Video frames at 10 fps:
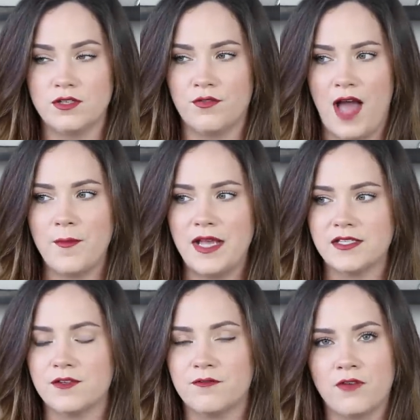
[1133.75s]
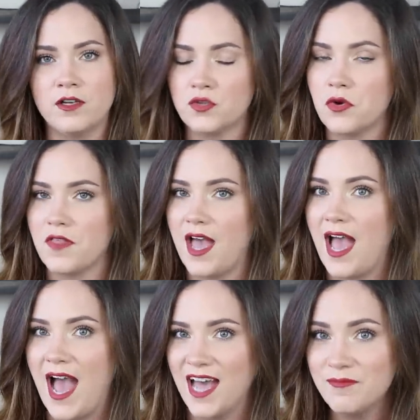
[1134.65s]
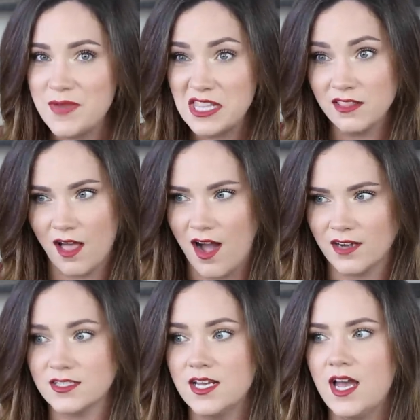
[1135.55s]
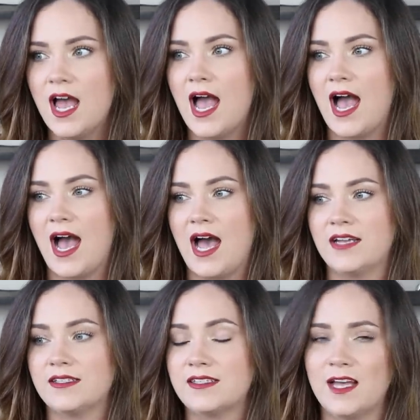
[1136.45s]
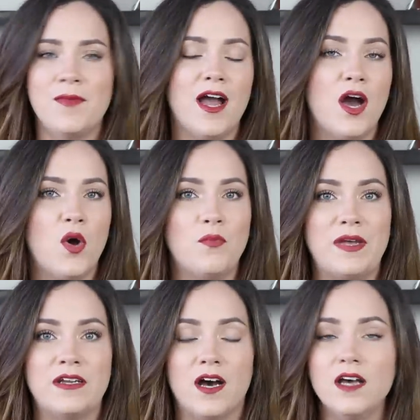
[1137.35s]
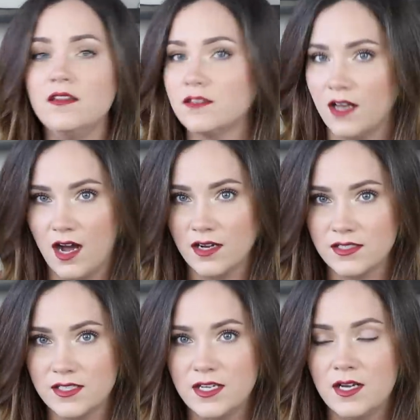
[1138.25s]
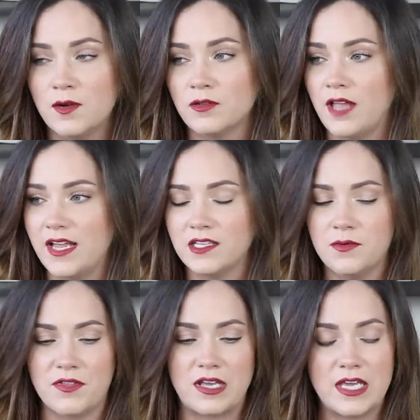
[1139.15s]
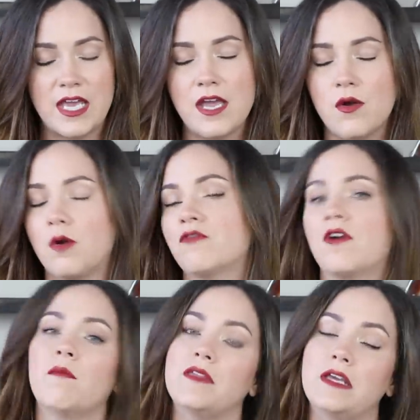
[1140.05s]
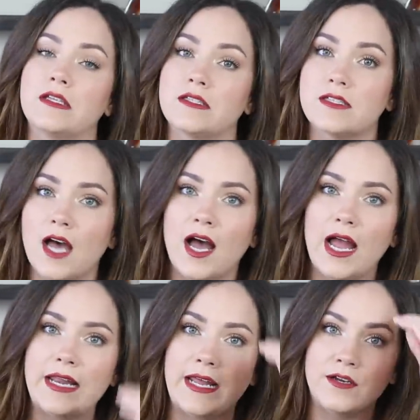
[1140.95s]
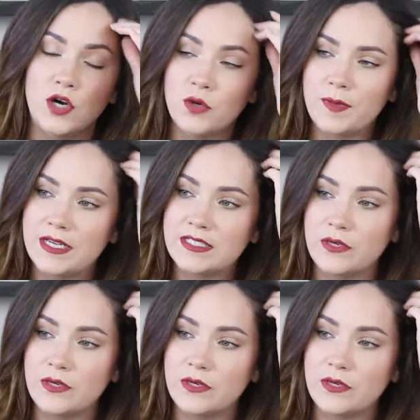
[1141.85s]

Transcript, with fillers: So that means the front door that had been locked had somehow been unlocked likely with a key or from the inside and opened.